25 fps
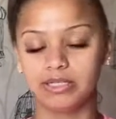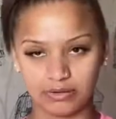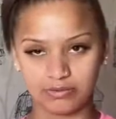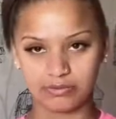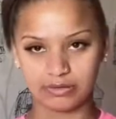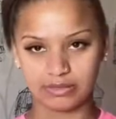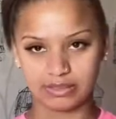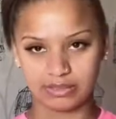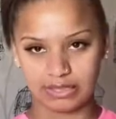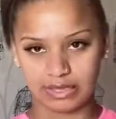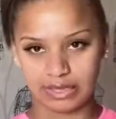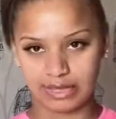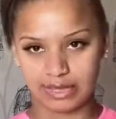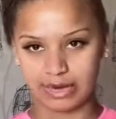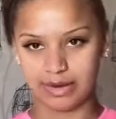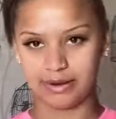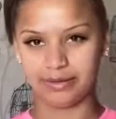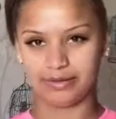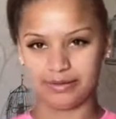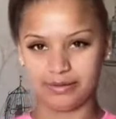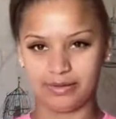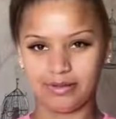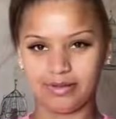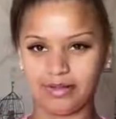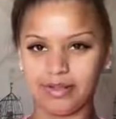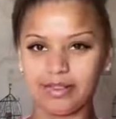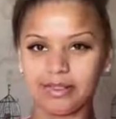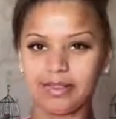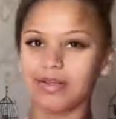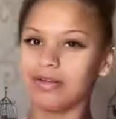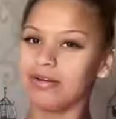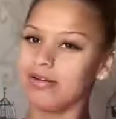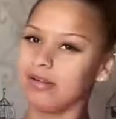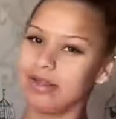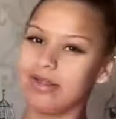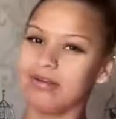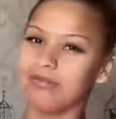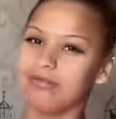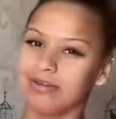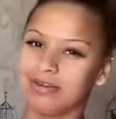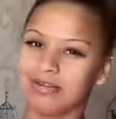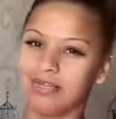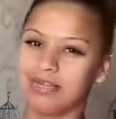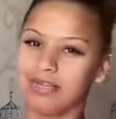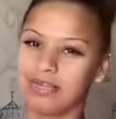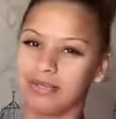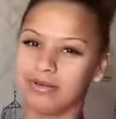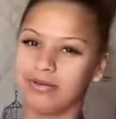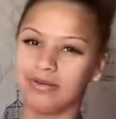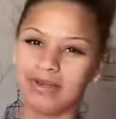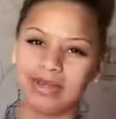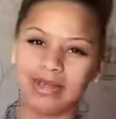Obviously, they're like a really cute